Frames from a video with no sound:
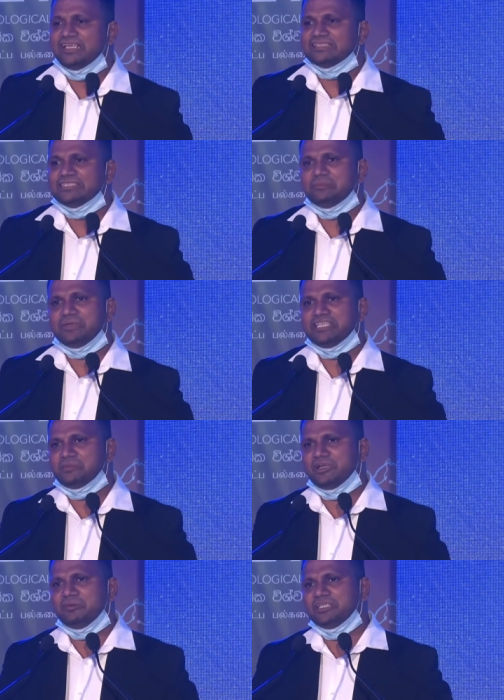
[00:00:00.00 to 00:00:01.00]
Seepage
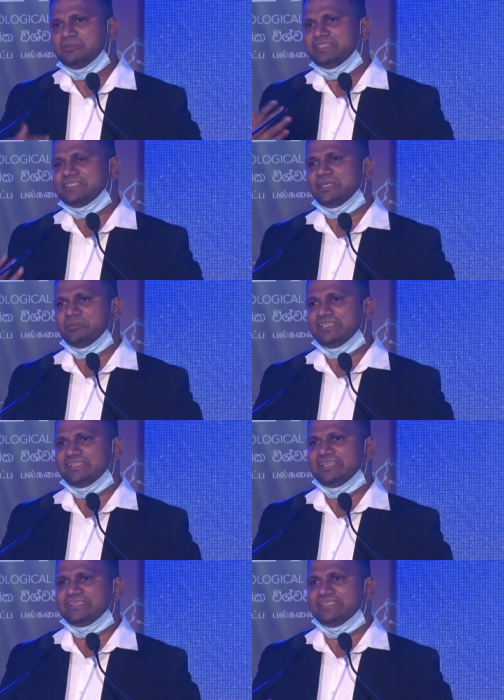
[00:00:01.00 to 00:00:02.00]
problem is something
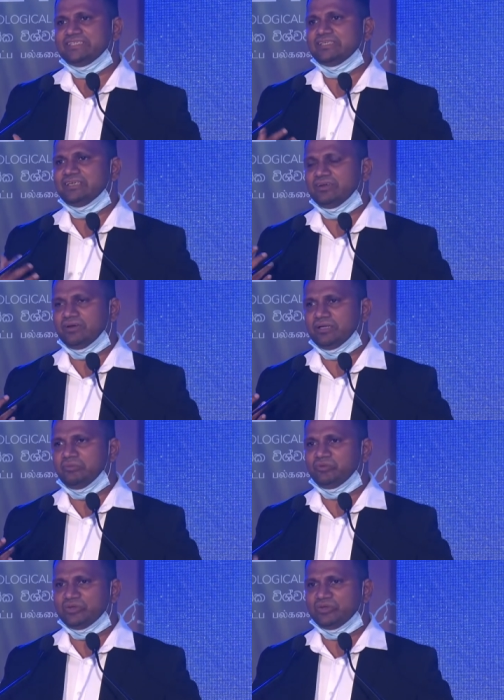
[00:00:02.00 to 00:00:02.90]
that is um,